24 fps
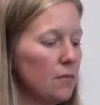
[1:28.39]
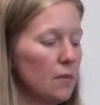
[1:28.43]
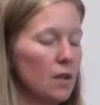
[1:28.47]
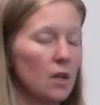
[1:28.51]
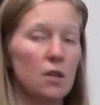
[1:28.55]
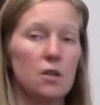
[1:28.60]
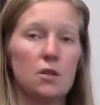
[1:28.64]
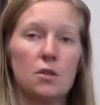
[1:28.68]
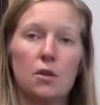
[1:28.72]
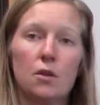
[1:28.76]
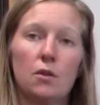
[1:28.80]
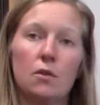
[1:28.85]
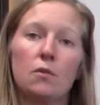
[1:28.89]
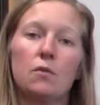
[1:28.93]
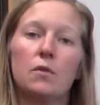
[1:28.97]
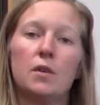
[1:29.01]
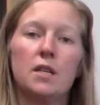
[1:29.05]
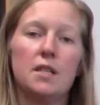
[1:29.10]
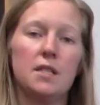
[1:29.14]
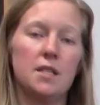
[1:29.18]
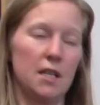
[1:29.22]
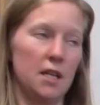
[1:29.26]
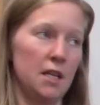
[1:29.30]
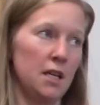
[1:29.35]
So the
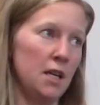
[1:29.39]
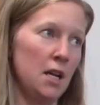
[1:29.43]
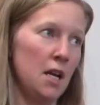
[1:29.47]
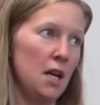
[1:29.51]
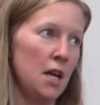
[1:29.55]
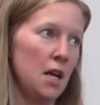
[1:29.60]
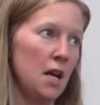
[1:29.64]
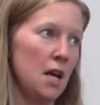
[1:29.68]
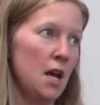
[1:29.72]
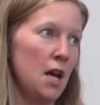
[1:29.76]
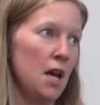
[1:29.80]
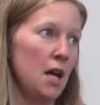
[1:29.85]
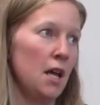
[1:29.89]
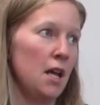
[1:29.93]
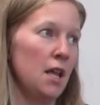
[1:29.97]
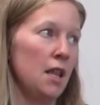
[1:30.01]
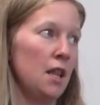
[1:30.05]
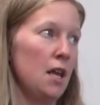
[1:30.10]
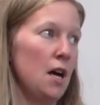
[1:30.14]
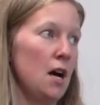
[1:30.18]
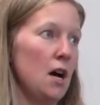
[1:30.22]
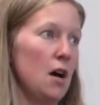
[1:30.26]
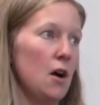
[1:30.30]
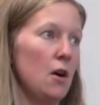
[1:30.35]
reason
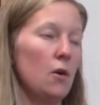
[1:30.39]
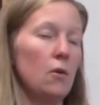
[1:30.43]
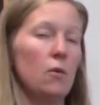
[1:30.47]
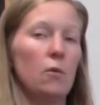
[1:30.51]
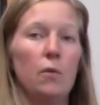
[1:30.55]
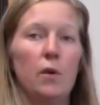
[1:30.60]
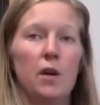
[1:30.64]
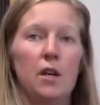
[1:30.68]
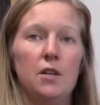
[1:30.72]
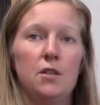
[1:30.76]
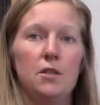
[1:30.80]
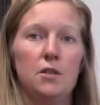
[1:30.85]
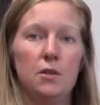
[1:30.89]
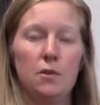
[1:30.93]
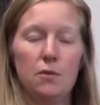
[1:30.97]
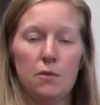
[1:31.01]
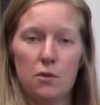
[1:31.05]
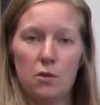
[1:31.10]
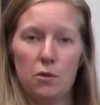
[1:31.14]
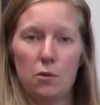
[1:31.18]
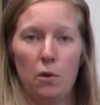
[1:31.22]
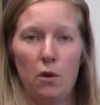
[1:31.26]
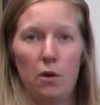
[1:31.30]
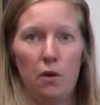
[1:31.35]
that we do
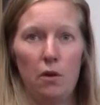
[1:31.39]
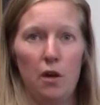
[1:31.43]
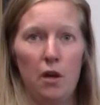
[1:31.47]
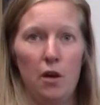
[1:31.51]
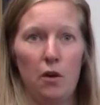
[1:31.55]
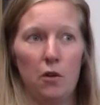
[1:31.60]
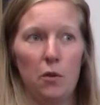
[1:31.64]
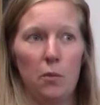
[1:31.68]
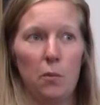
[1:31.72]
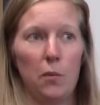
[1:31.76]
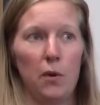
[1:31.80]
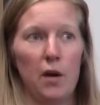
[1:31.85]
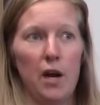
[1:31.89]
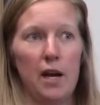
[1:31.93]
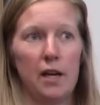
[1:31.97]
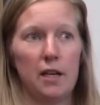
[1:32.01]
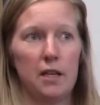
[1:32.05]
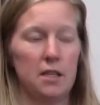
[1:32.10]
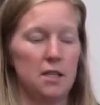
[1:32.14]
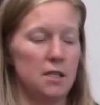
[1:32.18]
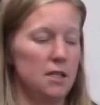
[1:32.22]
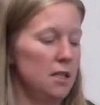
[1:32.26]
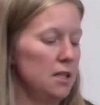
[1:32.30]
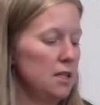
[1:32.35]
soil health
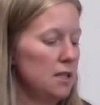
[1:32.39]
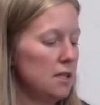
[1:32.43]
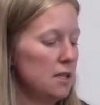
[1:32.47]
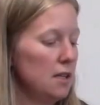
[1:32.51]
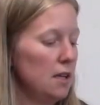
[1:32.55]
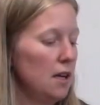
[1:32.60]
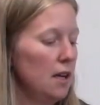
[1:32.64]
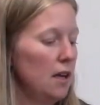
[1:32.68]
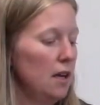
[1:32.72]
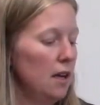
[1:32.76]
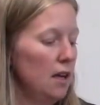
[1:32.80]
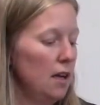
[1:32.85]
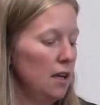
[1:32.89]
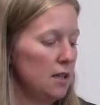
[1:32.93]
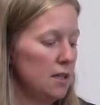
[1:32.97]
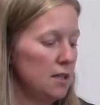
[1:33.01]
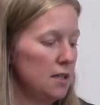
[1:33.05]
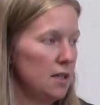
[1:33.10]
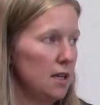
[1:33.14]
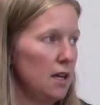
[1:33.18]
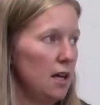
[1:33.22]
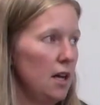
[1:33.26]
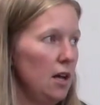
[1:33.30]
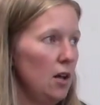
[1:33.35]
practices is
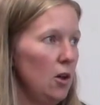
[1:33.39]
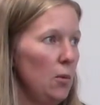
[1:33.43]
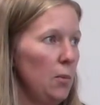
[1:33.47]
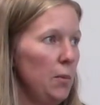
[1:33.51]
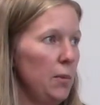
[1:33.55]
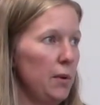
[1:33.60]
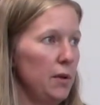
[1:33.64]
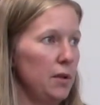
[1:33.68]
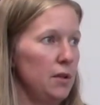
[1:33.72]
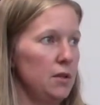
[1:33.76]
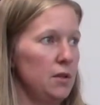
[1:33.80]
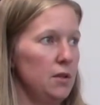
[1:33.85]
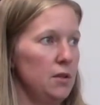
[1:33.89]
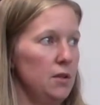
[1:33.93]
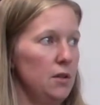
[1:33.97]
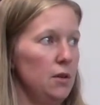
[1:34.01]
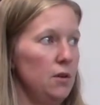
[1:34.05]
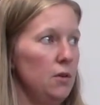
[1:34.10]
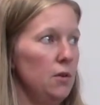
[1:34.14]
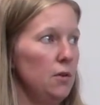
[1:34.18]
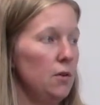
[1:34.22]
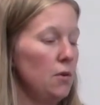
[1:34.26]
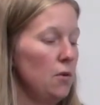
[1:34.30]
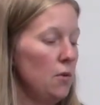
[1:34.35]
to help
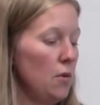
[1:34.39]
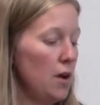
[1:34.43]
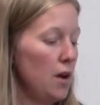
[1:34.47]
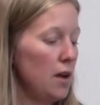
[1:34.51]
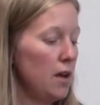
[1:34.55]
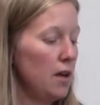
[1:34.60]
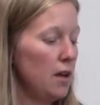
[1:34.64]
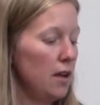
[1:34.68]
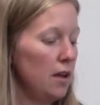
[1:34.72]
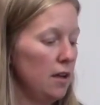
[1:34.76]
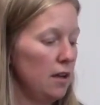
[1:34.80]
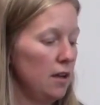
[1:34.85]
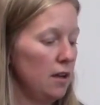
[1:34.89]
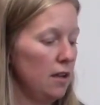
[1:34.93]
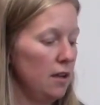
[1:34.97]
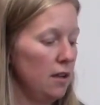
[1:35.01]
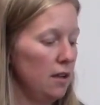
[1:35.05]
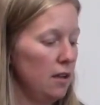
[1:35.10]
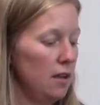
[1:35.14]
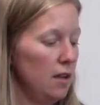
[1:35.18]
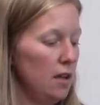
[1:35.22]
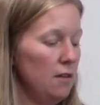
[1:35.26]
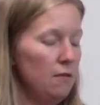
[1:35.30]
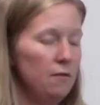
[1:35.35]
to
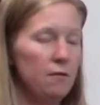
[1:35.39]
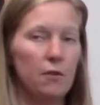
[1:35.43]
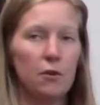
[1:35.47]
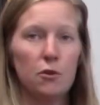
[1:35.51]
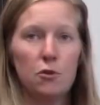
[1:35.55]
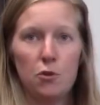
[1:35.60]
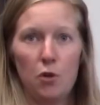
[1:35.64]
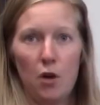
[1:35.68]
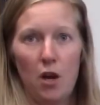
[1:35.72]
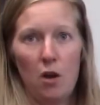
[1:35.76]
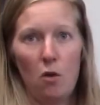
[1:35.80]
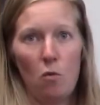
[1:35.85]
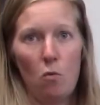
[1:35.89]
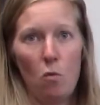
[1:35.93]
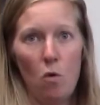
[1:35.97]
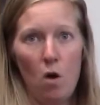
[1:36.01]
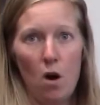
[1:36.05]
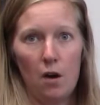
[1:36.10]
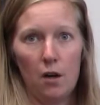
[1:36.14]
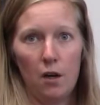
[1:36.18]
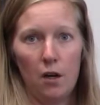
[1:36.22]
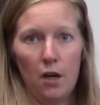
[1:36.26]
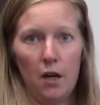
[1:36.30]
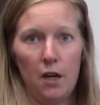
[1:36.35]
infiltrate
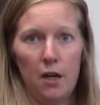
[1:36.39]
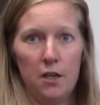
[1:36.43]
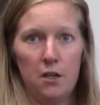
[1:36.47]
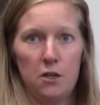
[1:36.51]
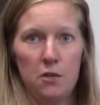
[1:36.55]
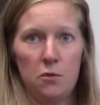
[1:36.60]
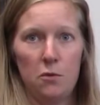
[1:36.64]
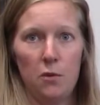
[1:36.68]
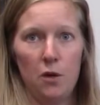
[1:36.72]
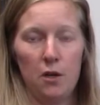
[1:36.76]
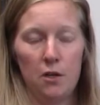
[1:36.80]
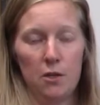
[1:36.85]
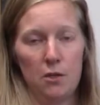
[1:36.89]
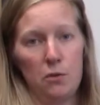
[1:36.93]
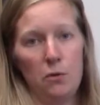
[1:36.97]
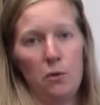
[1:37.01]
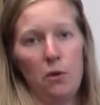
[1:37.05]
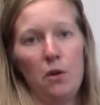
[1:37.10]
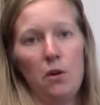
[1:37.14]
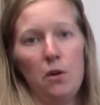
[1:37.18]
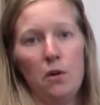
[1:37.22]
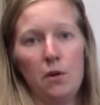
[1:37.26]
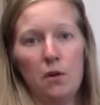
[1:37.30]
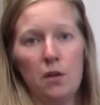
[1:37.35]
water into our
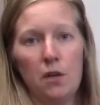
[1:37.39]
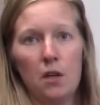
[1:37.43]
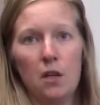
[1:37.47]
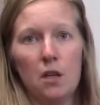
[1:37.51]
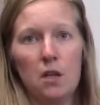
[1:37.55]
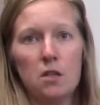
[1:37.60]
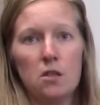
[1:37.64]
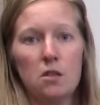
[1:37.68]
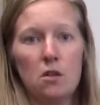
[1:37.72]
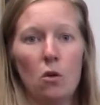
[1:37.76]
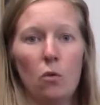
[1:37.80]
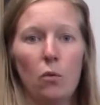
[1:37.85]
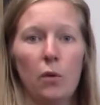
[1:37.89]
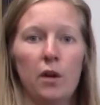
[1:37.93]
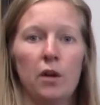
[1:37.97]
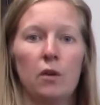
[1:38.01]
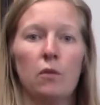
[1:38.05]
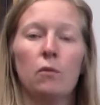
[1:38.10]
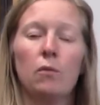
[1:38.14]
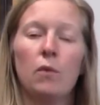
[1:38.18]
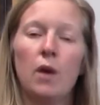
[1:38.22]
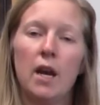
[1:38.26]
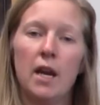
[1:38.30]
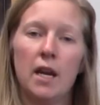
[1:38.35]
soil. So when
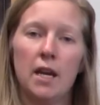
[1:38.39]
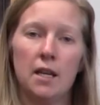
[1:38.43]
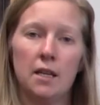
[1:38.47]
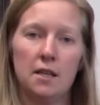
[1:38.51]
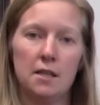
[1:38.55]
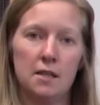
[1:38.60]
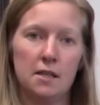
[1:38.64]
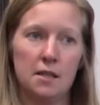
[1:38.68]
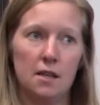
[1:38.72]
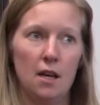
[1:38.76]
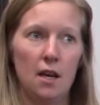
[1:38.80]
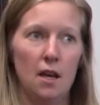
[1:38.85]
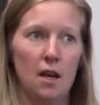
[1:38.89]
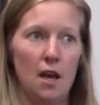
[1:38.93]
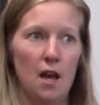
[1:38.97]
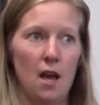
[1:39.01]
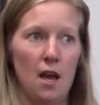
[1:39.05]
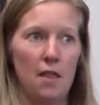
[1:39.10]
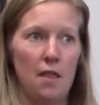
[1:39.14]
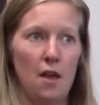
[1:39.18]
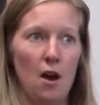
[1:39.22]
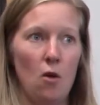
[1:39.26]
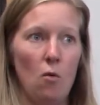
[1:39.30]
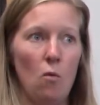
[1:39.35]
it rains,
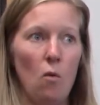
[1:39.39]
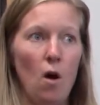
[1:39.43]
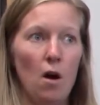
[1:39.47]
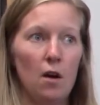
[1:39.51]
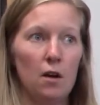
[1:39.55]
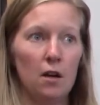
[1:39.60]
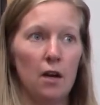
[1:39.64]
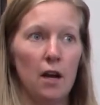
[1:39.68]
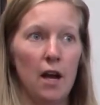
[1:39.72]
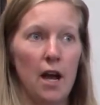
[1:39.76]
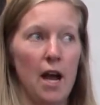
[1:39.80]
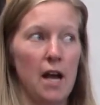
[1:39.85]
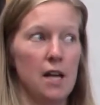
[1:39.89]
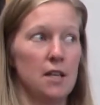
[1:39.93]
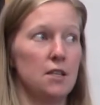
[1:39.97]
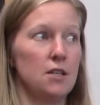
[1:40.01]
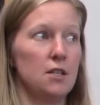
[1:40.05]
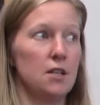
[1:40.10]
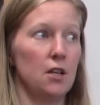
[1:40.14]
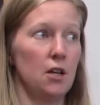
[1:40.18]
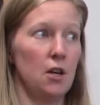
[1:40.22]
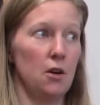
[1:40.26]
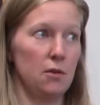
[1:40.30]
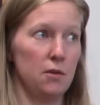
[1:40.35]
that water has
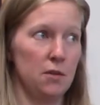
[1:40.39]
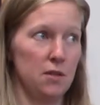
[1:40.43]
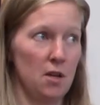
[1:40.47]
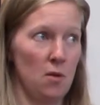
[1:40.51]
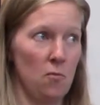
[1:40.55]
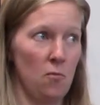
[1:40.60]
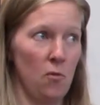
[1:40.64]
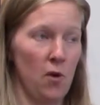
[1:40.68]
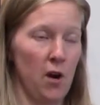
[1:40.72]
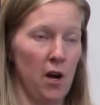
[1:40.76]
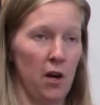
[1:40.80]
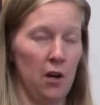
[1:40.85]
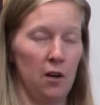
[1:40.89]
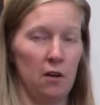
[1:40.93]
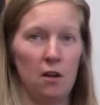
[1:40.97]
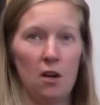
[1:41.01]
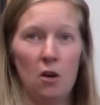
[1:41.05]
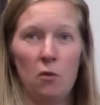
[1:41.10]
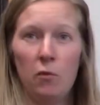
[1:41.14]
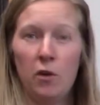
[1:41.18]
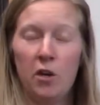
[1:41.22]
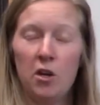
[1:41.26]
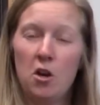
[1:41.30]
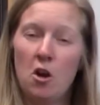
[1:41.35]
to go somewhere,
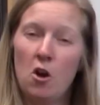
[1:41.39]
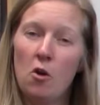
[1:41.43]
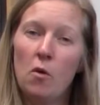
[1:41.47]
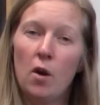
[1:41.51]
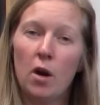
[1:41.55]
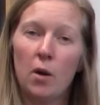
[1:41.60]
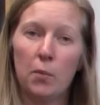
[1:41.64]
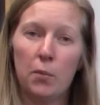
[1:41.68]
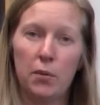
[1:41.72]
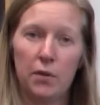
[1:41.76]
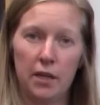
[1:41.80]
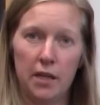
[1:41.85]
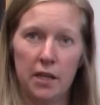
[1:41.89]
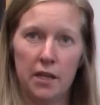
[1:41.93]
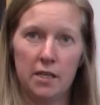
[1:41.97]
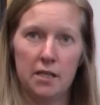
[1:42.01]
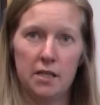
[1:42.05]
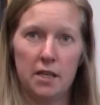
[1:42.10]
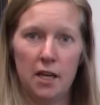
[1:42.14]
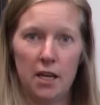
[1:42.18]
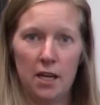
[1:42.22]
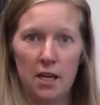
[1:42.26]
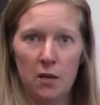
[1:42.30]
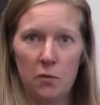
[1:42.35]
and we know our
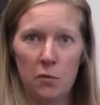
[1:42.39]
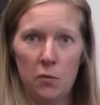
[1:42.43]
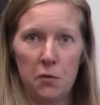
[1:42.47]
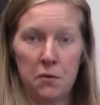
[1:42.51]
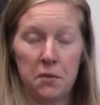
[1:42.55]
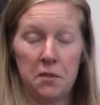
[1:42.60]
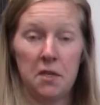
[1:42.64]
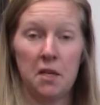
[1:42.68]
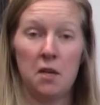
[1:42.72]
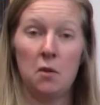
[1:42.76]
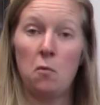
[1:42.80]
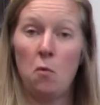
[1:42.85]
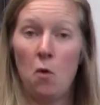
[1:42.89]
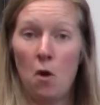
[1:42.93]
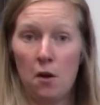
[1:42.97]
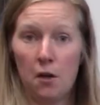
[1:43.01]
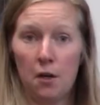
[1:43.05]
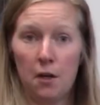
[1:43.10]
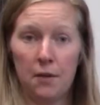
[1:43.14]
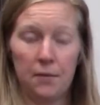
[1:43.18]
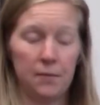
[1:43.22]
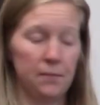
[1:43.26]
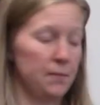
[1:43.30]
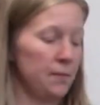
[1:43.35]
plants and animals need
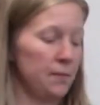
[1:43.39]
water.